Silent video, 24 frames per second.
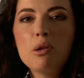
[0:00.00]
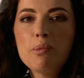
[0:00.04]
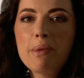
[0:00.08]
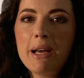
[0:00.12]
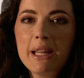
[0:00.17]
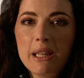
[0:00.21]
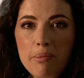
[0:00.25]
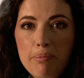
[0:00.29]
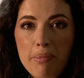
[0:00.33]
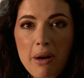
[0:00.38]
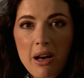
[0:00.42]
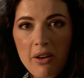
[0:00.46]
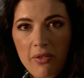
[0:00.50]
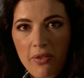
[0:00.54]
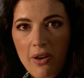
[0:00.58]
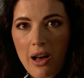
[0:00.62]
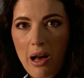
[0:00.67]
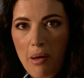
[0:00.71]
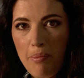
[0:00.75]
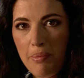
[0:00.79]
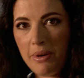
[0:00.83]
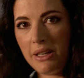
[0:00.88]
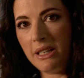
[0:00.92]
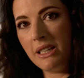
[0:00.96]
will make them puff
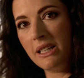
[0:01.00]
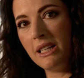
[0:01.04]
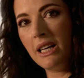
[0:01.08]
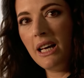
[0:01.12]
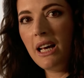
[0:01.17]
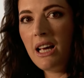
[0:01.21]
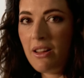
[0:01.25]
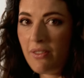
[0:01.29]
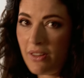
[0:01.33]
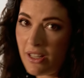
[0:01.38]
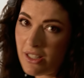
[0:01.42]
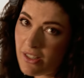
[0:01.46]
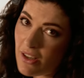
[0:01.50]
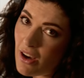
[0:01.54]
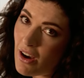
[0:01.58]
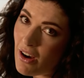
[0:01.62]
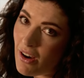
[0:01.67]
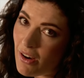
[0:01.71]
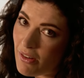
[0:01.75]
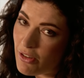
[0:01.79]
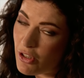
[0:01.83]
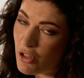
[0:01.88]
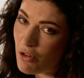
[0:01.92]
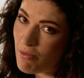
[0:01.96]
up, and these
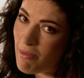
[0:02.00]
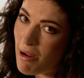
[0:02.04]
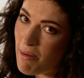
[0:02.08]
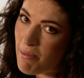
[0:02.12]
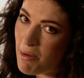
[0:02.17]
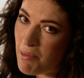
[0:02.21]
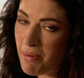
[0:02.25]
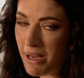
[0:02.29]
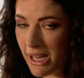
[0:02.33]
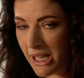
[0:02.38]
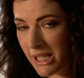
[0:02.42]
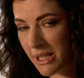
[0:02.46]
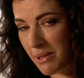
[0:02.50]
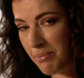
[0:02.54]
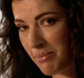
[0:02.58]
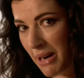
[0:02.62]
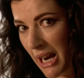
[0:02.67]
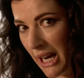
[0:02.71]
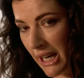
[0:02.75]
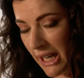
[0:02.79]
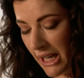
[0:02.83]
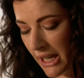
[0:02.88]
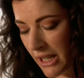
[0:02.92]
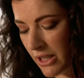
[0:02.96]
are, you remember, pigs in
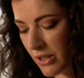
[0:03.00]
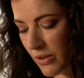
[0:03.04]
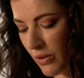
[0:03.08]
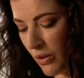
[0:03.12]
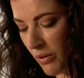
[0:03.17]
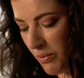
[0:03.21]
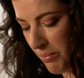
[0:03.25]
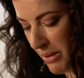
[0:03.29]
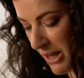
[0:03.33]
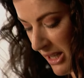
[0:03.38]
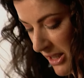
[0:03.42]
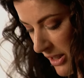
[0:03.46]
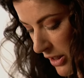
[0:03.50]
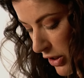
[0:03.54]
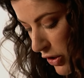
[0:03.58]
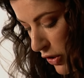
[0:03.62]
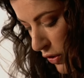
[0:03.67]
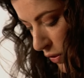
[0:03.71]
blankets, not pigs in